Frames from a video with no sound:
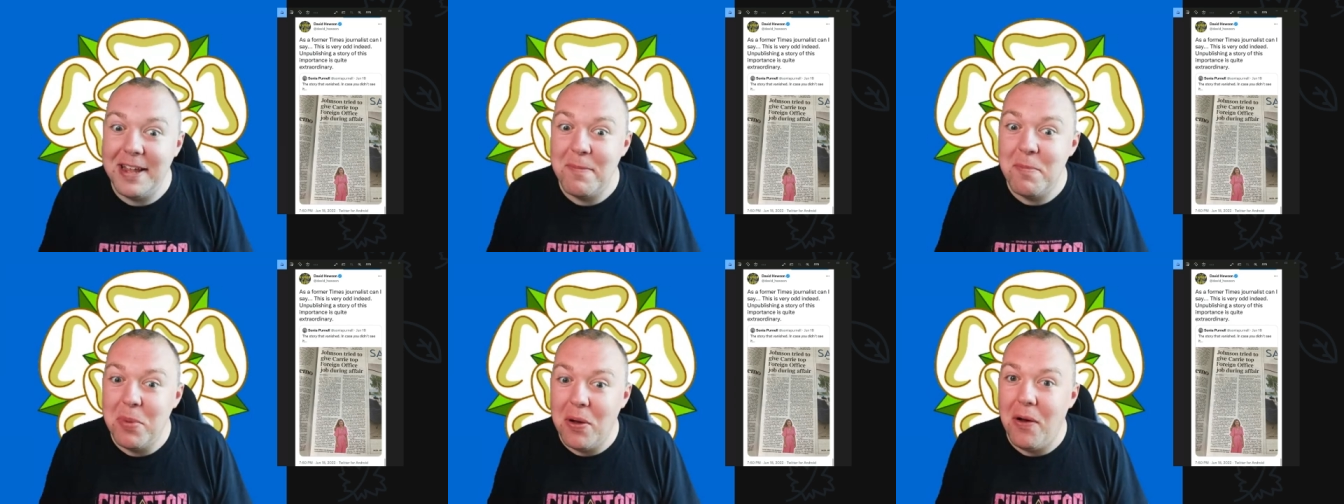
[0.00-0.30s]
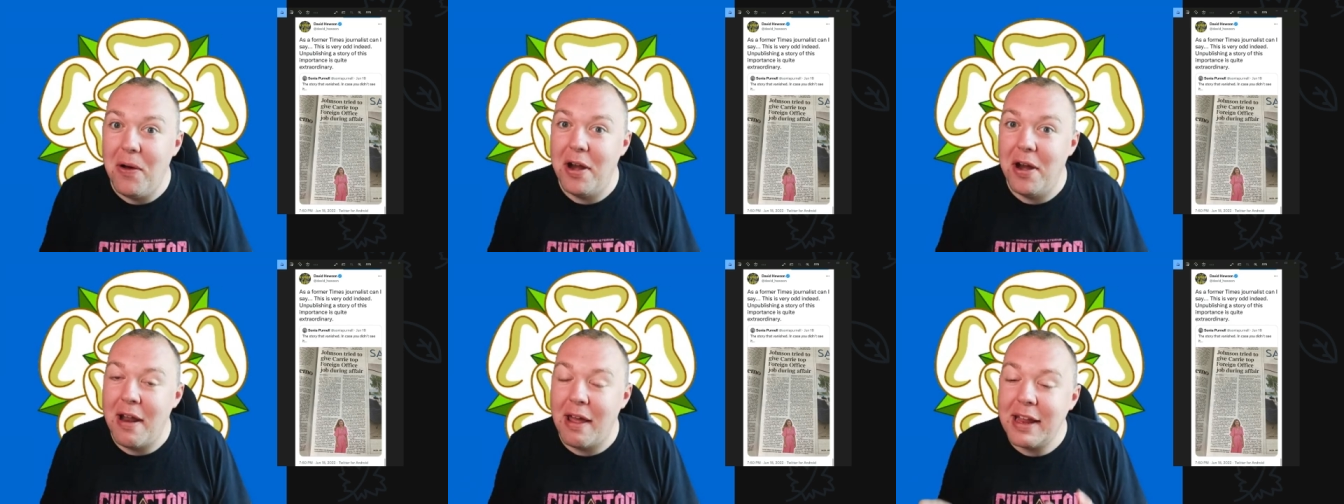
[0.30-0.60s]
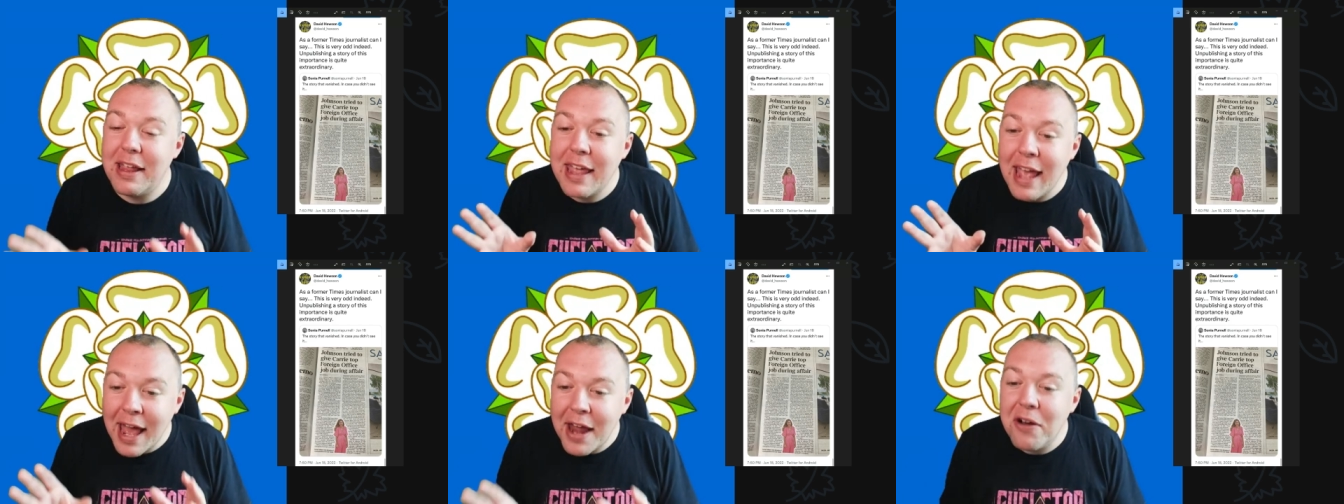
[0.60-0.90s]
important. I
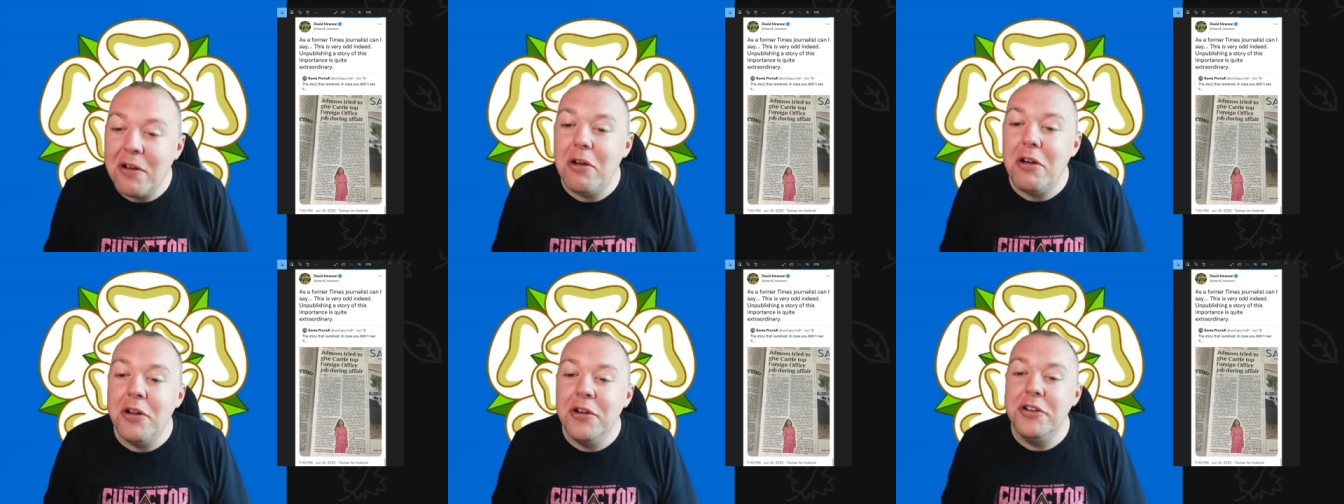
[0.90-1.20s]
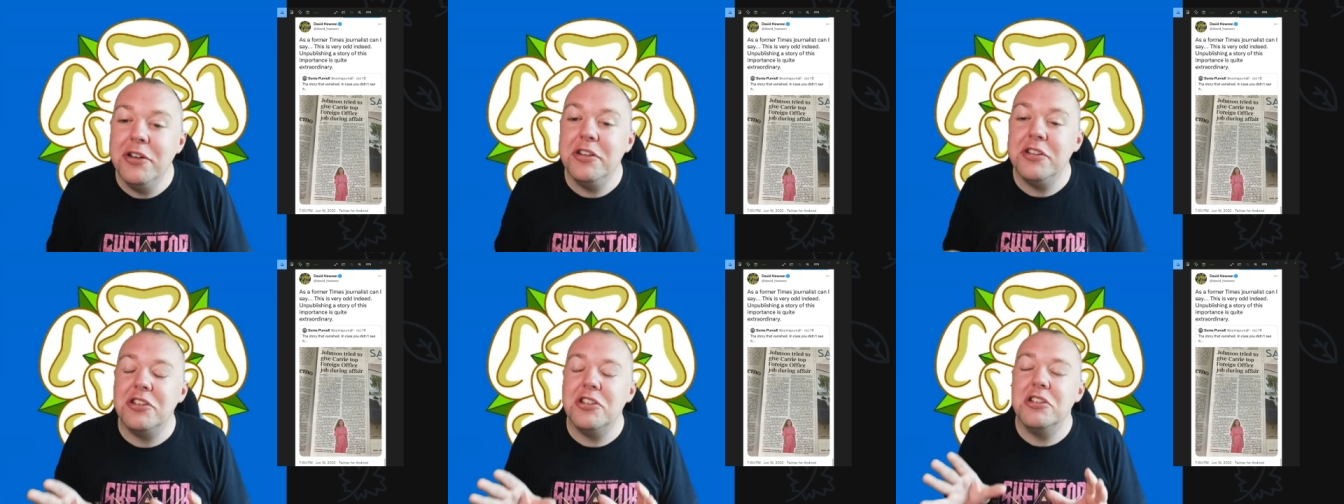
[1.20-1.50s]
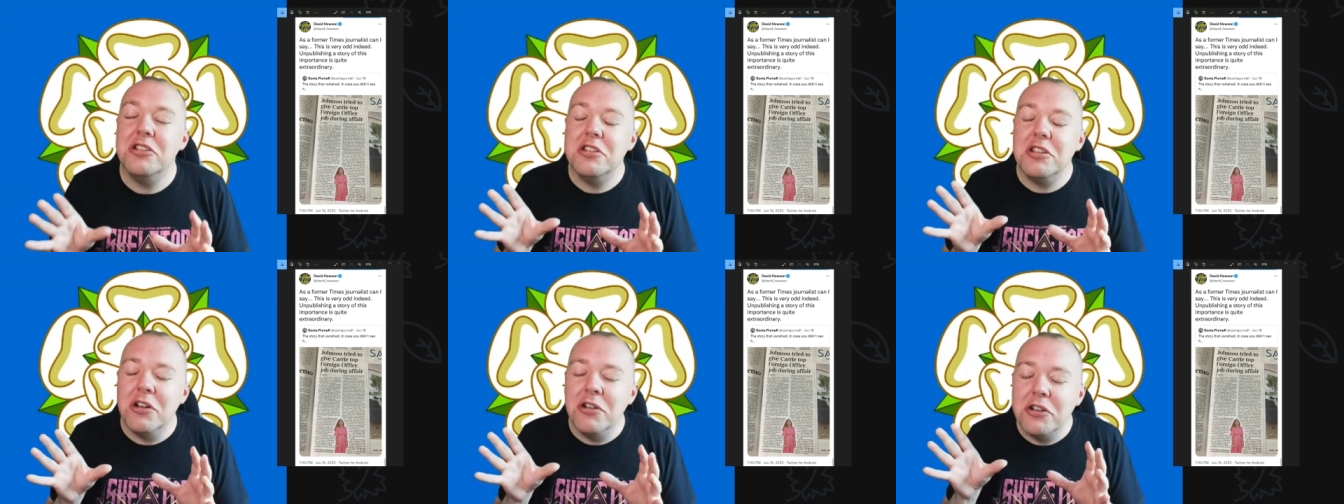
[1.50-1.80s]
cannot
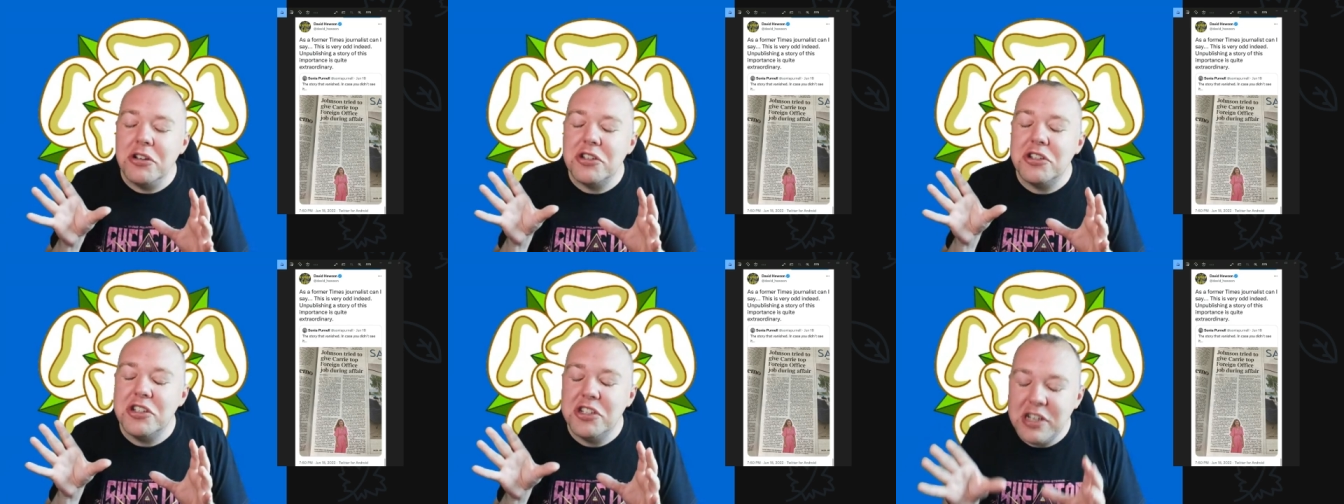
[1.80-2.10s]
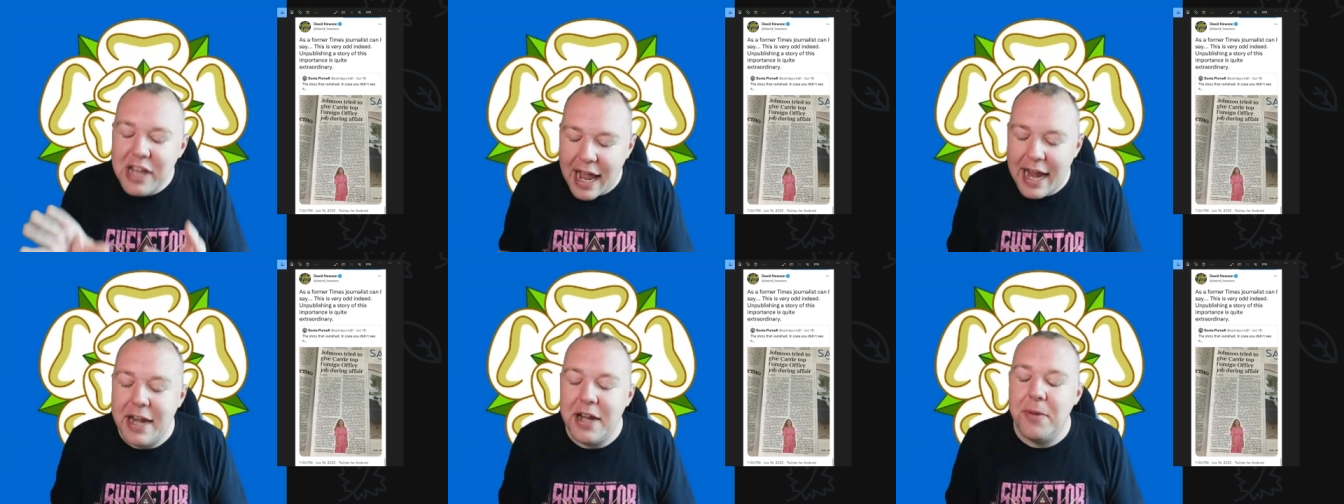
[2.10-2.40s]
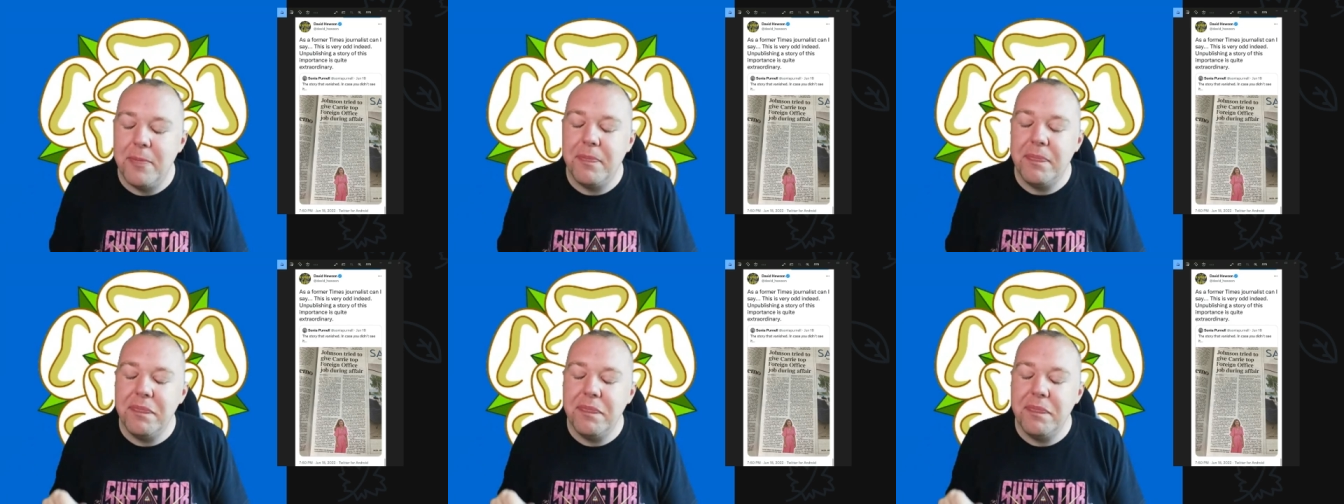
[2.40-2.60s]
understate